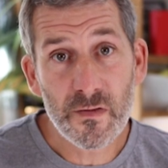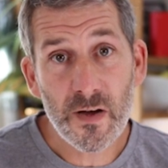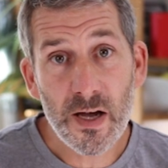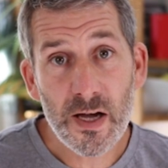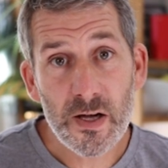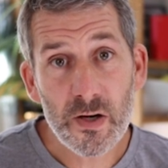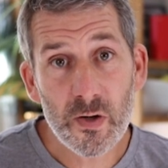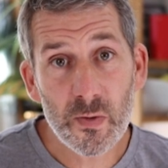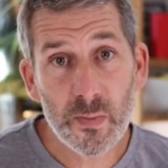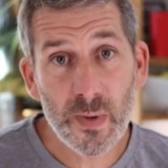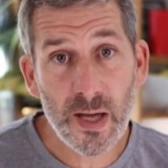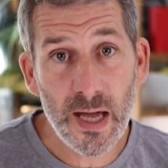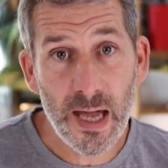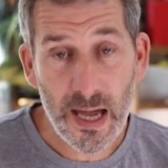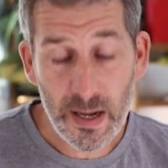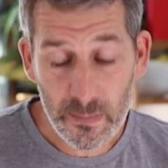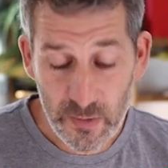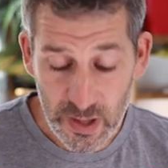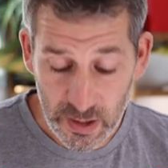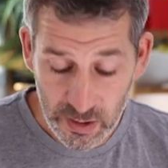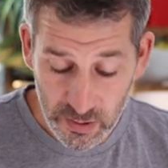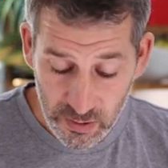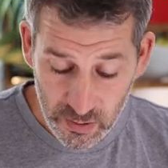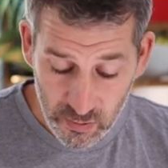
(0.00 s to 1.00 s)
final bit, how
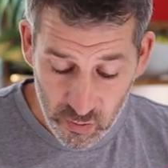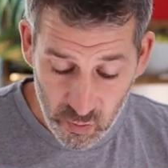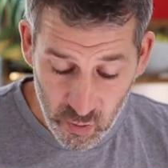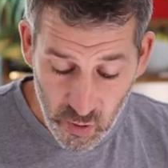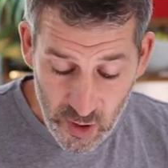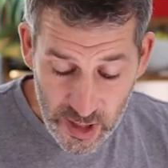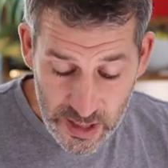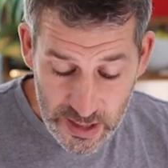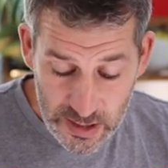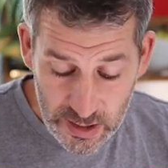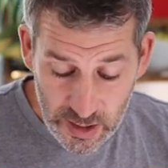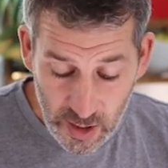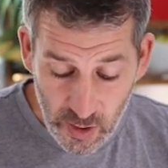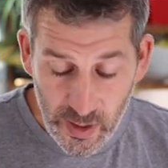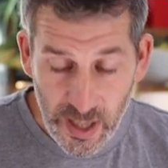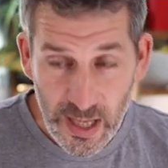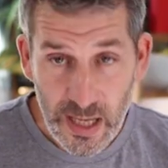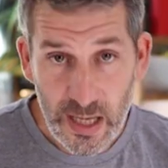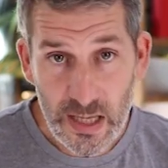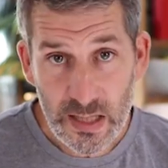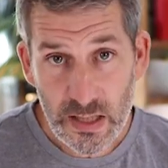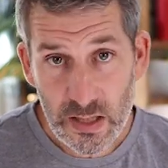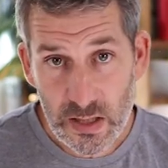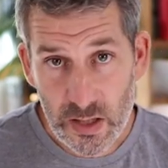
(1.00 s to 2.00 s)
many threes go
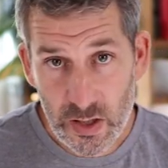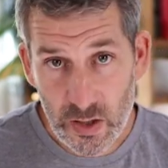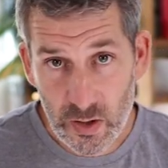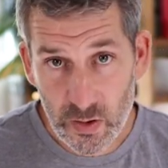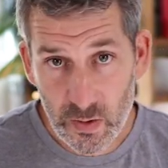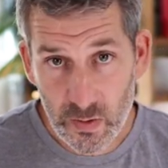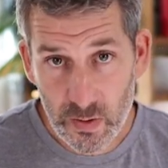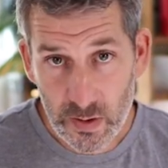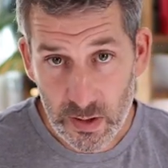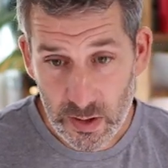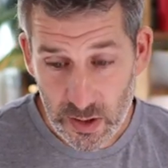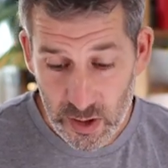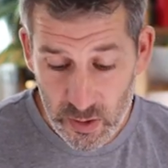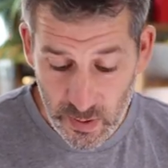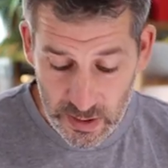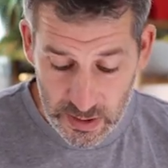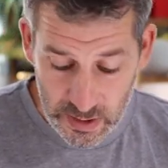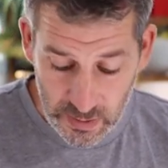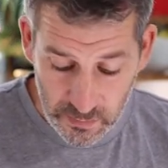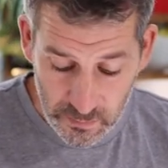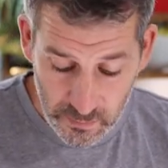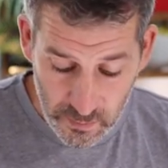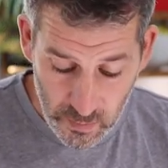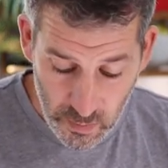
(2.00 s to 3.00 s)
into
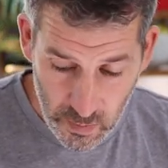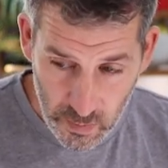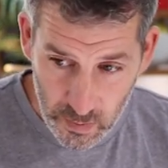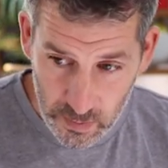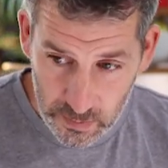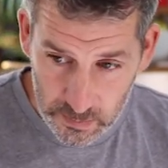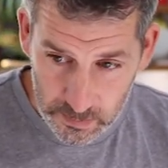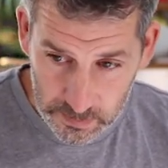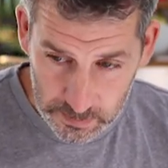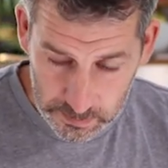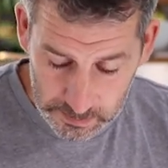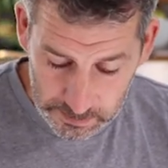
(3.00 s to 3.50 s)
24?